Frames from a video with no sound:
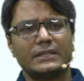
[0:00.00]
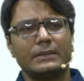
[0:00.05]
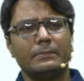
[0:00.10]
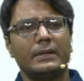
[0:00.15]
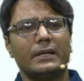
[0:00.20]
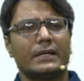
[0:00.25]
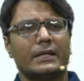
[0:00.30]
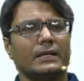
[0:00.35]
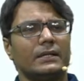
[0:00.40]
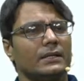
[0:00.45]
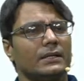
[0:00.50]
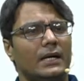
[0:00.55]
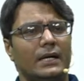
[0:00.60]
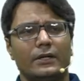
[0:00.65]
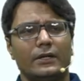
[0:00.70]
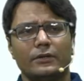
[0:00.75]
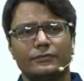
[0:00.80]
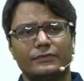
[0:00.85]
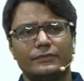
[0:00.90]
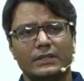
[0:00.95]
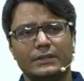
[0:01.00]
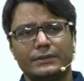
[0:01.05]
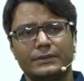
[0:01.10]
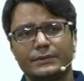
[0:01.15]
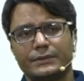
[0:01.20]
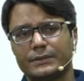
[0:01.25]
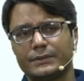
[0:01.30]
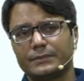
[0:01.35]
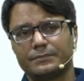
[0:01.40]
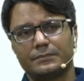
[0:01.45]
making kind of
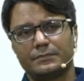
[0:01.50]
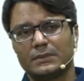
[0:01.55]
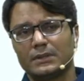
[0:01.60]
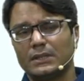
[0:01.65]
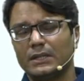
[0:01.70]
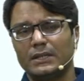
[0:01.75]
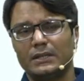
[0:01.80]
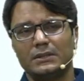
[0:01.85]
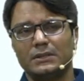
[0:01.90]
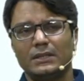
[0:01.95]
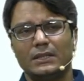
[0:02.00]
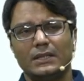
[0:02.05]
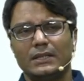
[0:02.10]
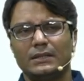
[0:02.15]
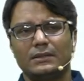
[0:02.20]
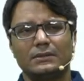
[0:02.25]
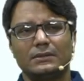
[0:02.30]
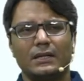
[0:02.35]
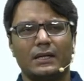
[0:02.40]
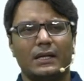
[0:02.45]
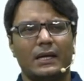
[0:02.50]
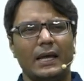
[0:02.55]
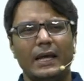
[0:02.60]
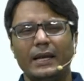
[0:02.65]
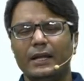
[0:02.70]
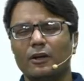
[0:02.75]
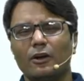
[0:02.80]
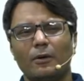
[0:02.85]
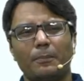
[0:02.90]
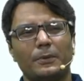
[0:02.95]
things. The
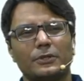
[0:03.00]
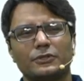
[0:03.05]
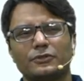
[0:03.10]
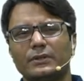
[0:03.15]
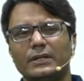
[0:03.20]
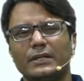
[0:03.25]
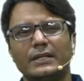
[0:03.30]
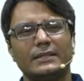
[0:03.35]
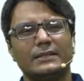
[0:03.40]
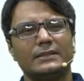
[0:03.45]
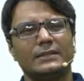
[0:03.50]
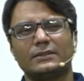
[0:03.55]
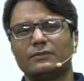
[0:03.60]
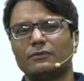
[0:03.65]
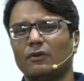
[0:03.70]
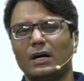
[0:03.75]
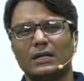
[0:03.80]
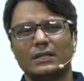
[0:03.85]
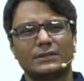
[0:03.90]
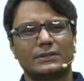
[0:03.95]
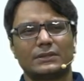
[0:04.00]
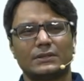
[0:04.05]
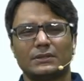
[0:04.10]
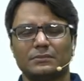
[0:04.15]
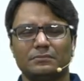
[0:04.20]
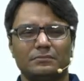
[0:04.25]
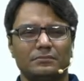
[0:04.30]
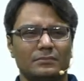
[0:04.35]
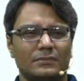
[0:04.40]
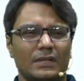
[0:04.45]
career opportunities is vast.
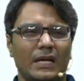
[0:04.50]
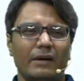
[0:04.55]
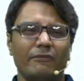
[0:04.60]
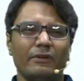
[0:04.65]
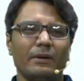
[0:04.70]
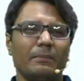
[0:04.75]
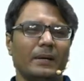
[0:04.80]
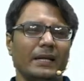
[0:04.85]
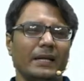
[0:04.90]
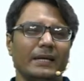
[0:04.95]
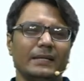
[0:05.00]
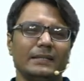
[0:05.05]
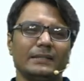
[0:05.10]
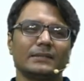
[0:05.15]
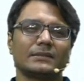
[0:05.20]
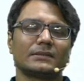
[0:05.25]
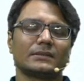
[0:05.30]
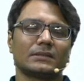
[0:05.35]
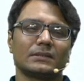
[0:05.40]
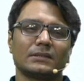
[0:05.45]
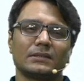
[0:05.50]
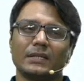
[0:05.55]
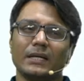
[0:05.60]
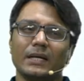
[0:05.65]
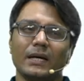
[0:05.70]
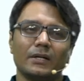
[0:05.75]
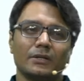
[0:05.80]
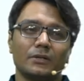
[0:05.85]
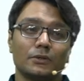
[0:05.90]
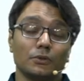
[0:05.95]
Everybody is
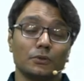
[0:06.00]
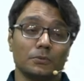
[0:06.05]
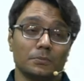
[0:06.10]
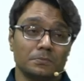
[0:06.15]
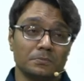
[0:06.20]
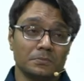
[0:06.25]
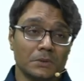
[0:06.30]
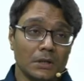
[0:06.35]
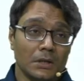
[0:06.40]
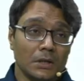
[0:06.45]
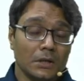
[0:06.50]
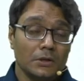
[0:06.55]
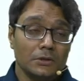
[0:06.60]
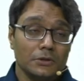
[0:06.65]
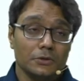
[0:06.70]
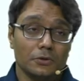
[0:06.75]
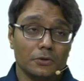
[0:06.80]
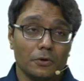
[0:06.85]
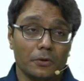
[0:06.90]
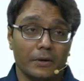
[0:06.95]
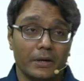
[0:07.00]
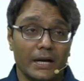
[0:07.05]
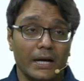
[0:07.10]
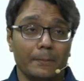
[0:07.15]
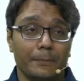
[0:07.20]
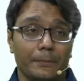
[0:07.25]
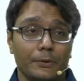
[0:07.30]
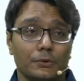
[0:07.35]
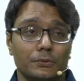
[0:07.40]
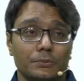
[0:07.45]
there to,
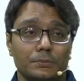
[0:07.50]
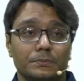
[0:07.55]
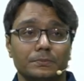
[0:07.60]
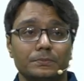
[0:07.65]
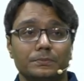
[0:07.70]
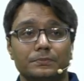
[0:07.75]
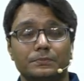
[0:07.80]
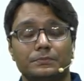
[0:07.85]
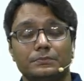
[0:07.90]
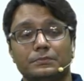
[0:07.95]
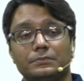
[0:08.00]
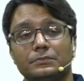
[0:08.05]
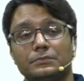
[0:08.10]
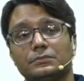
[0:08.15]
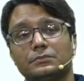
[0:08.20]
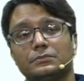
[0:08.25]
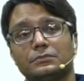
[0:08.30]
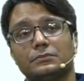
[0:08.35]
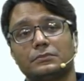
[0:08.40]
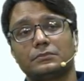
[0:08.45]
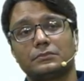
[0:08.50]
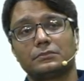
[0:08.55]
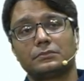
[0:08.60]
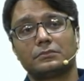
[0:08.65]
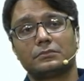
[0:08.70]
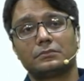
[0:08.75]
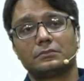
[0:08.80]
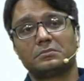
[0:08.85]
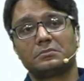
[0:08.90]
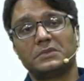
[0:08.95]
grab you.
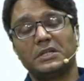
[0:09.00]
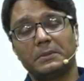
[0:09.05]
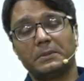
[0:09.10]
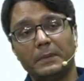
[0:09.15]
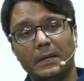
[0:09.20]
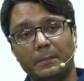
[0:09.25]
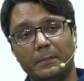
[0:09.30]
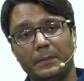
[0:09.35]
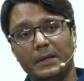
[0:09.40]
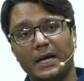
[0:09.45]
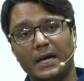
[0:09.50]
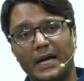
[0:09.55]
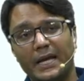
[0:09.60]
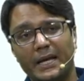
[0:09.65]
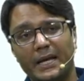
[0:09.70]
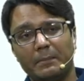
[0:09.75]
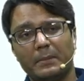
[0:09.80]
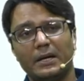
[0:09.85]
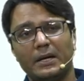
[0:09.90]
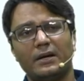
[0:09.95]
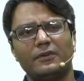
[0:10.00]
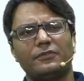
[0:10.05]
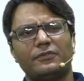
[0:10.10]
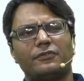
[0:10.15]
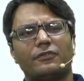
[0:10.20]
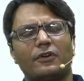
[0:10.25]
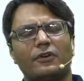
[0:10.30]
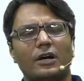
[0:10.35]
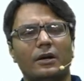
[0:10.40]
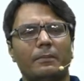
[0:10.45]
It may be IMF,
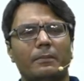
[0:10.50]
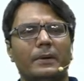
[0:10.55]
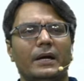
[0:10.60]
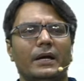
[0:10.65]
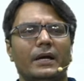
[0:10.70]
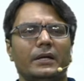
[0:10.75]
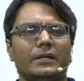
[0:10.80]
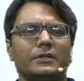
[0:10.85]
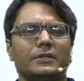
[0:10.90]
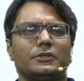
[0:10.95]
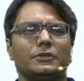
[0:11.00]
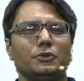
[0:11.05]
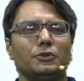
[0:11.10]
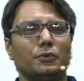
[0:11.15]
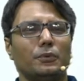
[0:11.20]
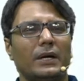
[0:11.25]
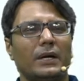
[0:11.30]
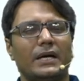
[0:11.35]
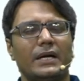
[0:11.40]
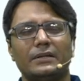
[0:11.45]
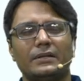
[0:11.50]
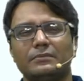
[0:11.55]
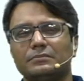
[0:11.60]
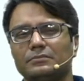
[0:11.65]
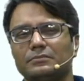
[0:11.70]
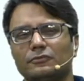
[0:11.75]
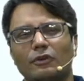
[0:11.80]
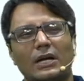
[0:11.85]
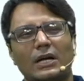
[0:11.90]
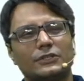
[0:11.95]
World Bank,
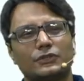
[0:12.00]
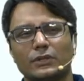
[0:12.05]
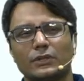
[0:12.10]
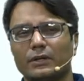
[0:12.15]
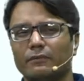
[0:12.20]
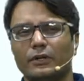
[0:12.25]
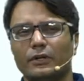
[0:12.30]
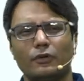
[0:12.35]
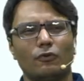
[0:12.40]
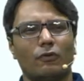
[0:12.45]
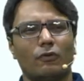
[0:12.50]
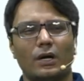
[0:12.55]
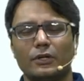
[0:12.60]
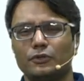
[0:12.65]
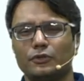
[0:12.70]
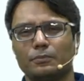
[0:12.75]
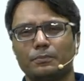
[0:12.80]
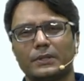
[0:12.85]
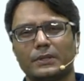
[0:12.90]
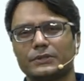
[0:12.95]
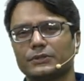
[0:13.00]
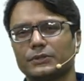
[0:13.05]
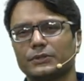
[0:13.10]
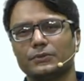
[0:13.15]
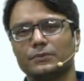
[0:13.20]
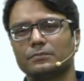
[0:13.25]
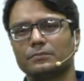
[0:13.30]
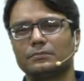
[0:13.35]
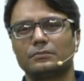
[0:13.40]
UN, whatsoever you want to pursue.